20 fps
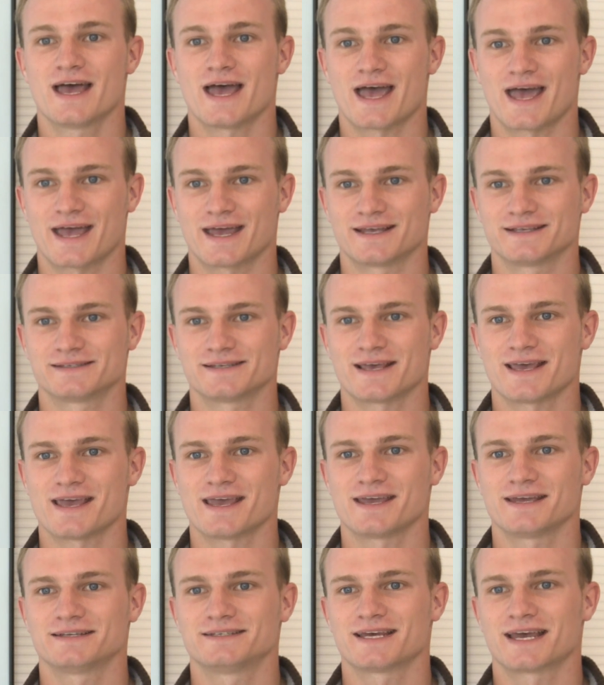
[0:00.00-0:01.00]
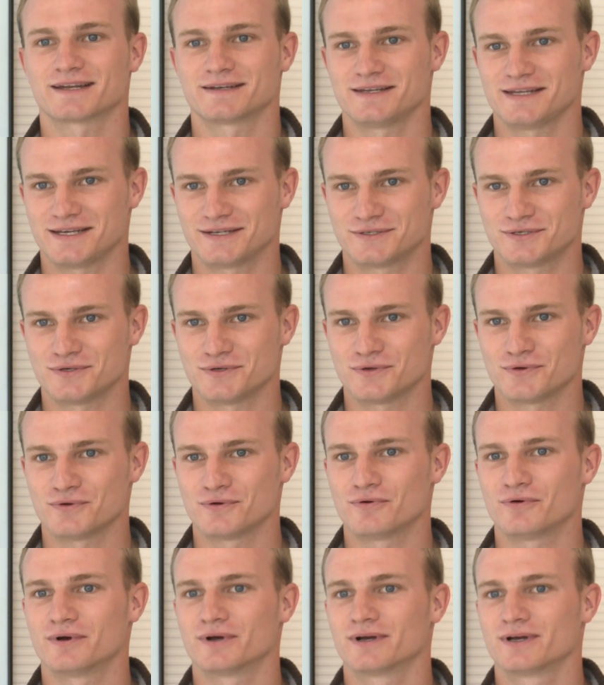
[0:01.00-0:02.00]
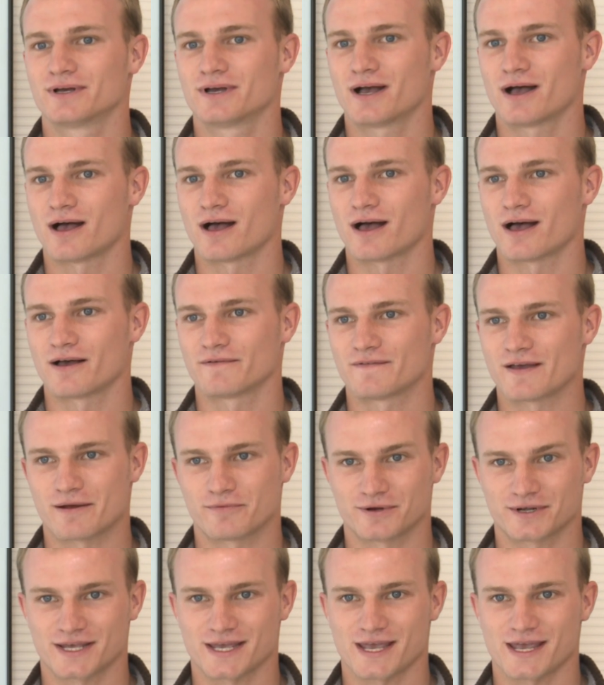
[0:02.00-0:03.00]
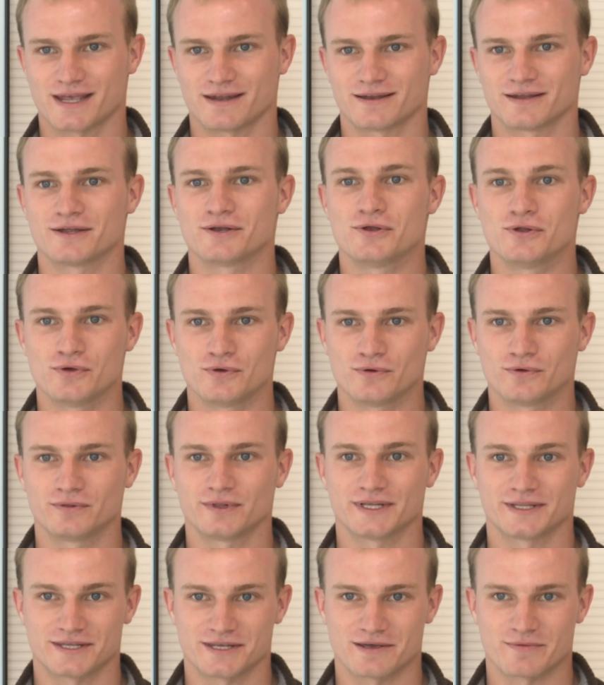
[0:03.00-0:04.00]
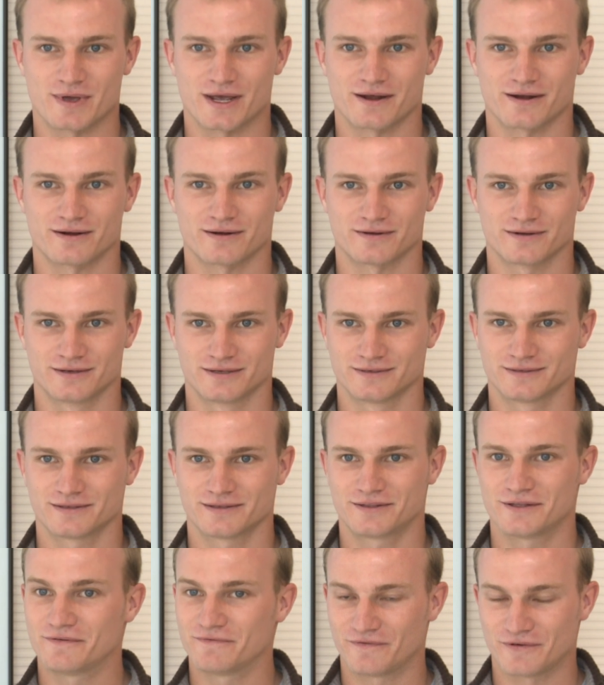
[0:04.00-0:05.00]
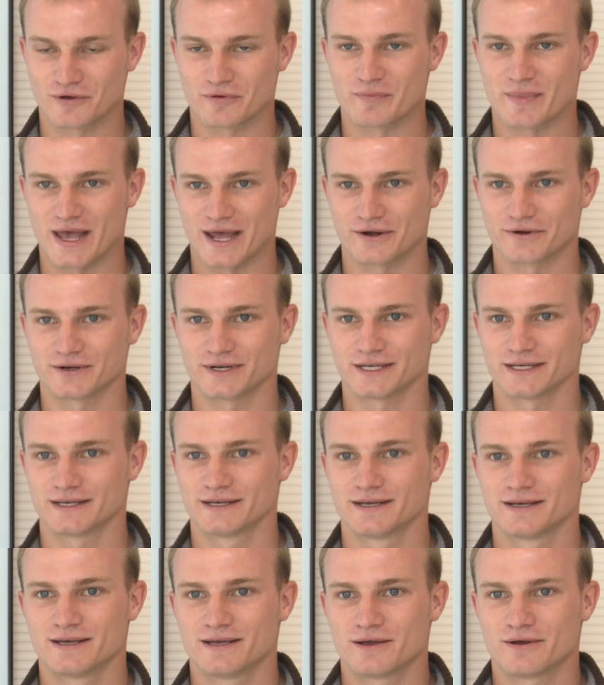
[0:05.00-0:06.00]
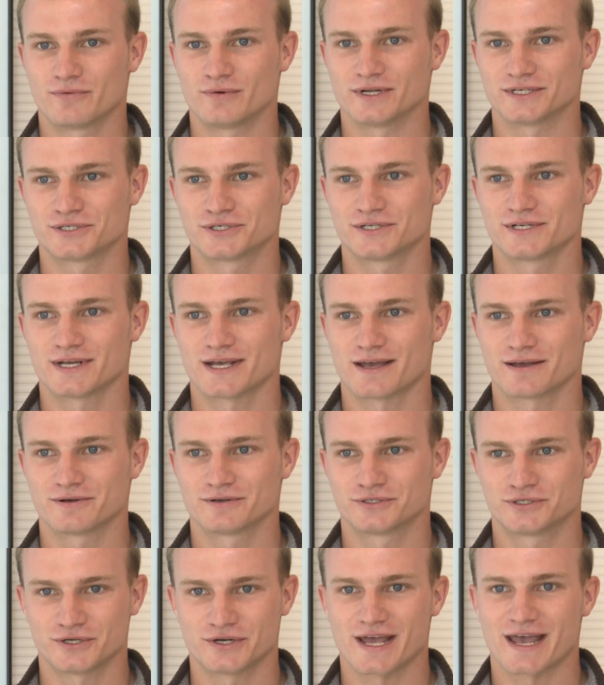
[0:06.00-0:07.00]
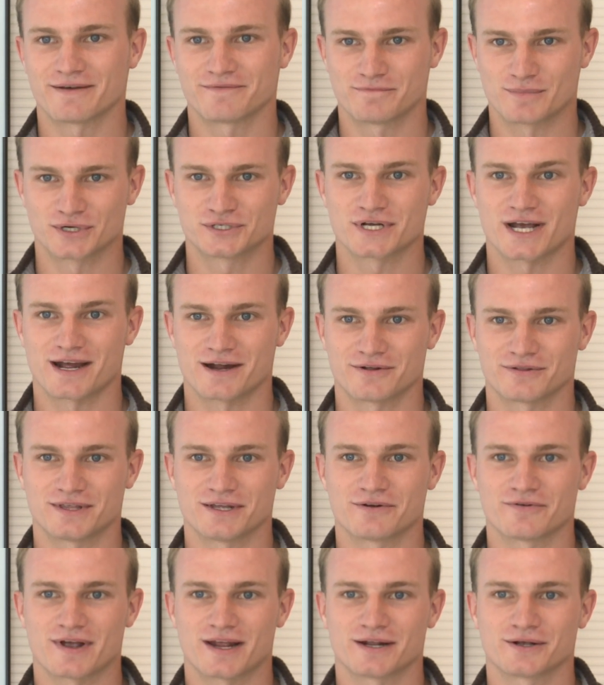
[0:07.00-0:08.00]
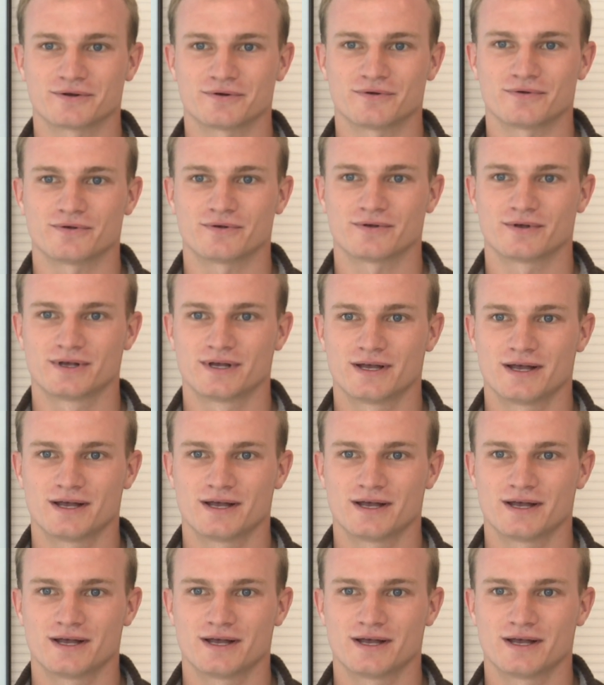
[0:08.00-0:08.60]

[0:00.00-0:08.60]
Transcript: as a technique to uh, fabricate a new lithium air thin film battery, which should have much higher theoretical